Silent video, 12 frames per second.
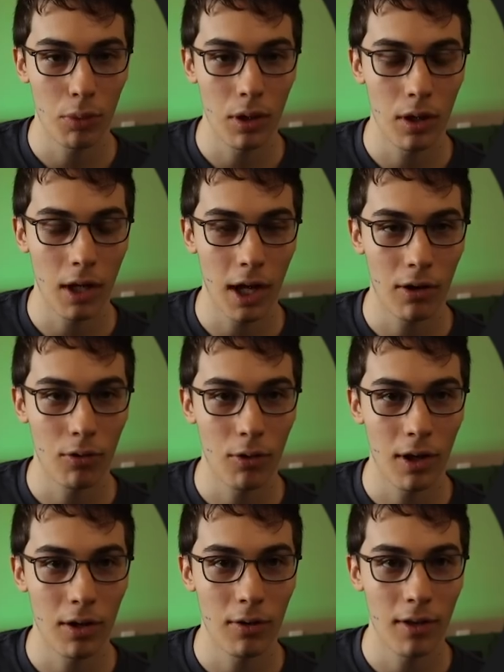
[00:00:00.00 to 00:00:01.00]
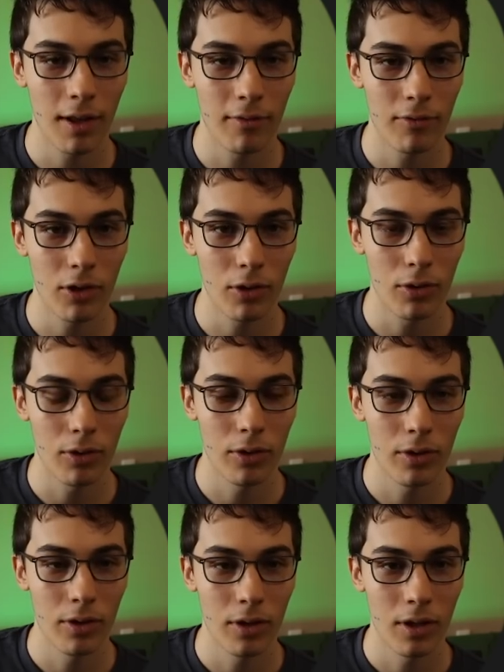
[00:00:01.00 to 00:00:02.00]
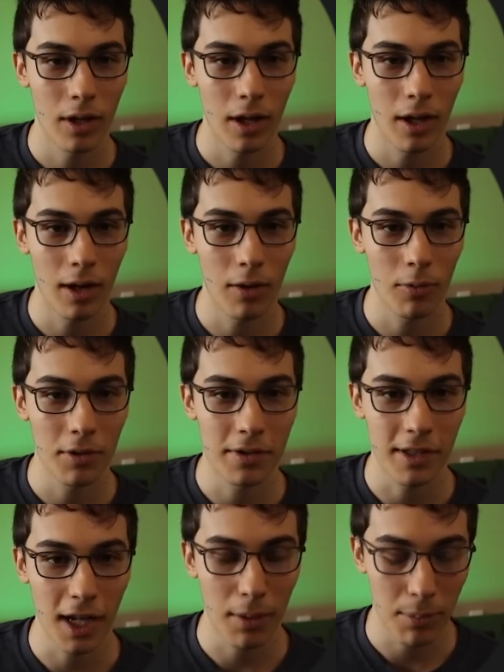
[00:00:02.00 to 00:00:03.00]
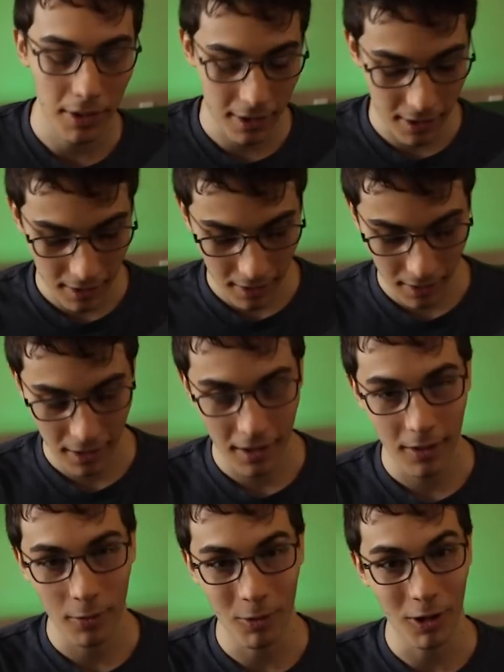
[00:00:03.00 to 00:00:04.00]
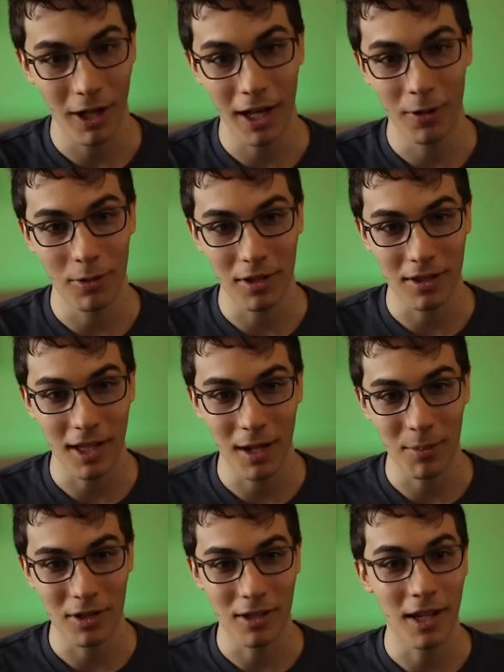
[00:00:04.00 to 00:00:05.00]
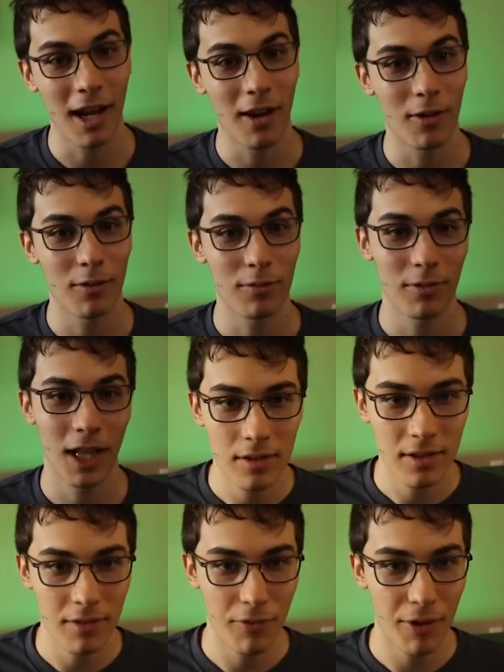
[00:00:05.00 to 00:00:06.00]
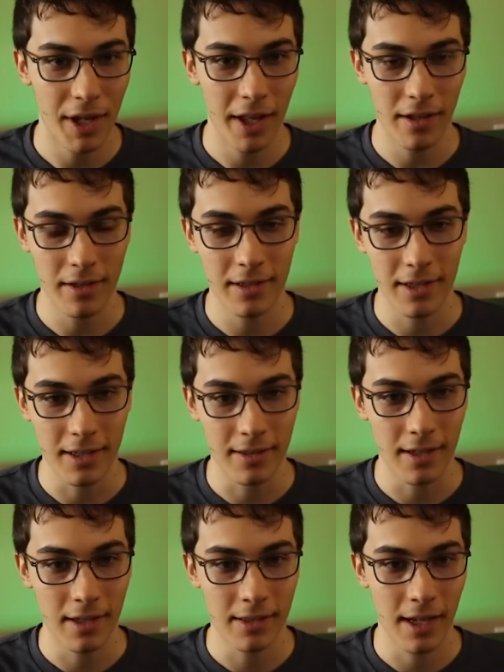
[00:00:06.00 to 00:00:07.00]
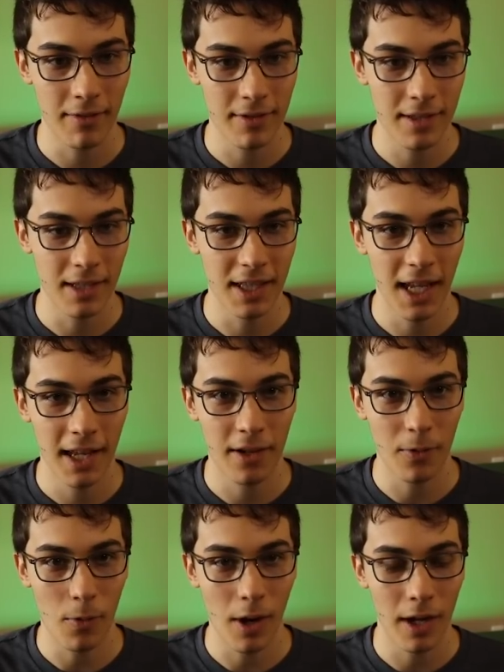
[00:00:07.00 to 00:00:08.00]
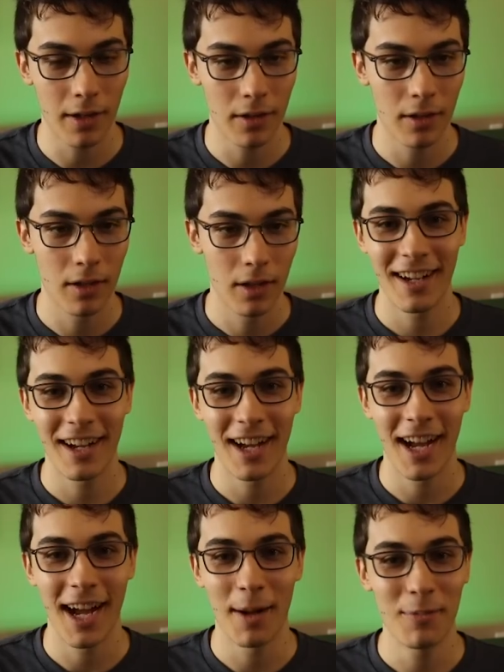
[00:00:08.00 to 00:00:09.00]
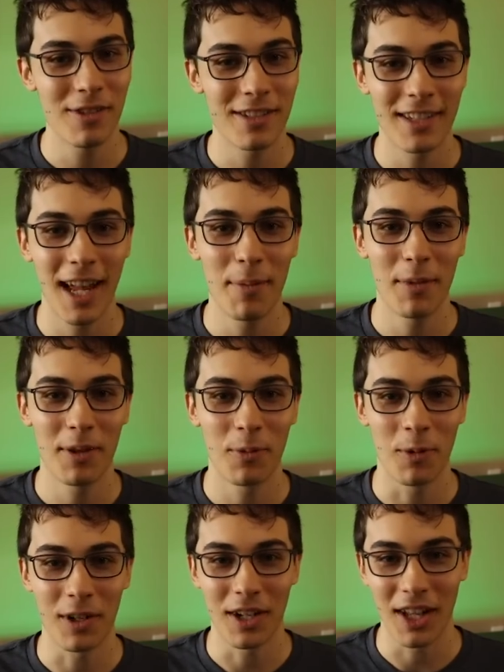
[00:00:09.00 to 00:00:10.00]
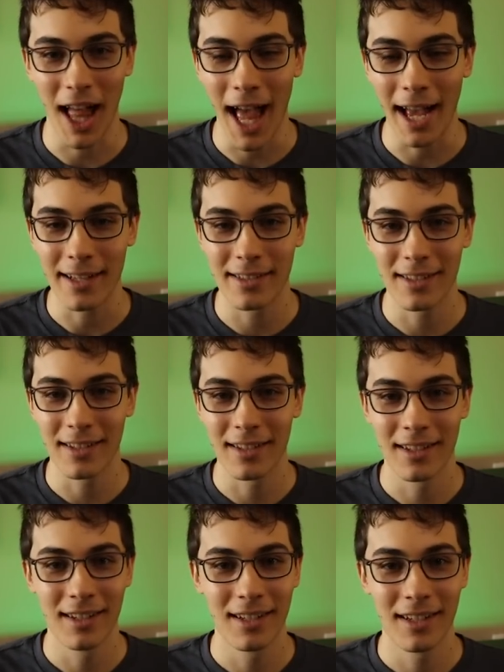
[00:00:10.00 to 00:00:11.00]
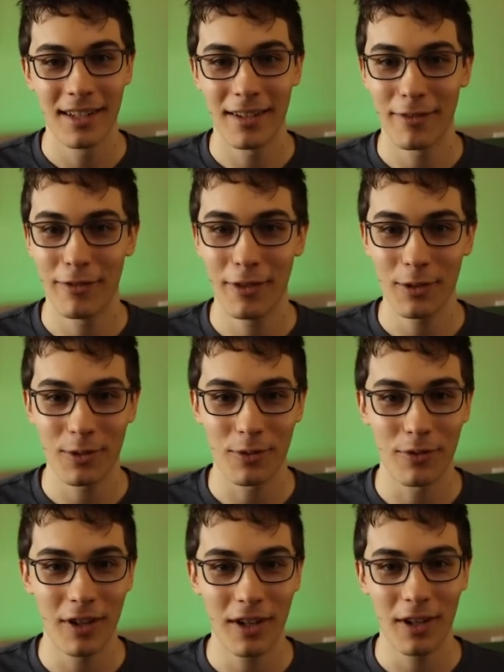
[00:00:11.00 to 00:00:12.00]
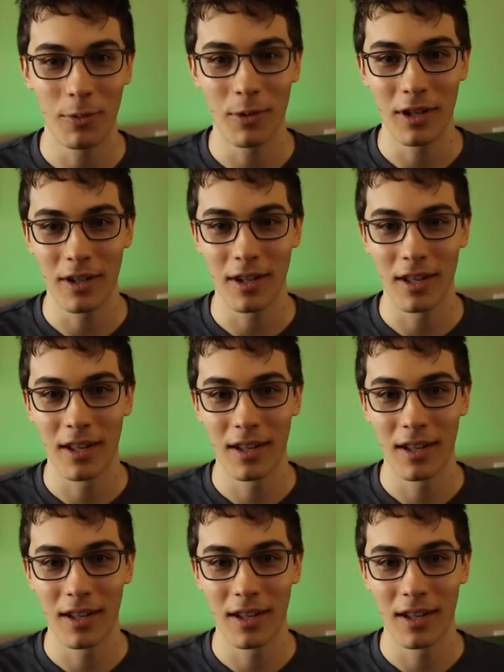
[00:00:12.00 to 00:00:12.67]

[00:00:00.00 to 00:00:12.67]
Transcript: But I don't know how to do that in Vue. I don't know what this type is. Well, I know what this type is now. Some vanilla CSS, haven't seen that in a while. I'm just typing the word class. Feels very weird.